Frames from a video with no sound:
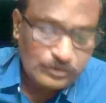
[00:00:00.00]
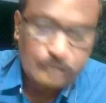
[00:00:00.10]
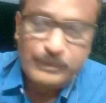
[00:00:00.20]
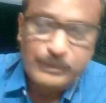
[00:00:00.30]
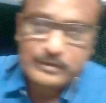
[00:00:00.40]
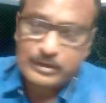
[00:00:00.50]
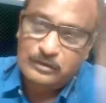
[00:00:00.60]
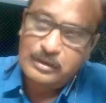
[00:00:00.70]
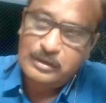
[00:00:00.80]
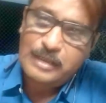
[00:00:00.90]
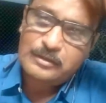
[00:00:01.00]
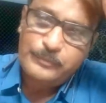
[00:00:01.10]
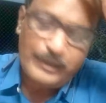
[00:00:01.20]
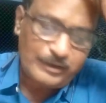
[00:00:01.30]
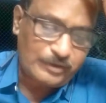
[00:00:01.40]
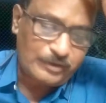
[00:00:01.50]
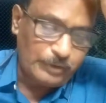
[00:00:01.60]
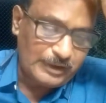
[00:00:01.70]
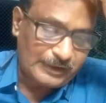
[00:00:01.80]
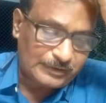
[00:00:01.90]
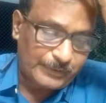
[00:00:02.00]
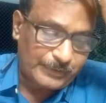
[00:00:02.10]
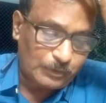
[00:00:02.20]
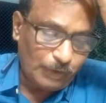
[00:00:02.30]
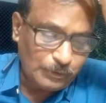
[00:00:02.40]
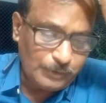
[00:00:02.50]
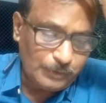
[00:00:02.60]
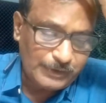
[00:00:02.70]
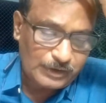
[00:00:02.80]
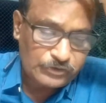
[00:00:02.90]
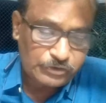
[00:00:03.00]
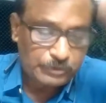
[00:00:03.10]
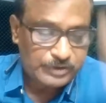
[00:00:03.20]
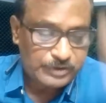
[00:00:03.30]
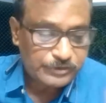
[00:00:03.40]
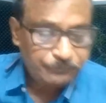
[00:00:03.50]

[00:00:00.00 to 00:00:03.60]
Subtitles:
makes a contract of marriage during deathbed, what will be the consequence?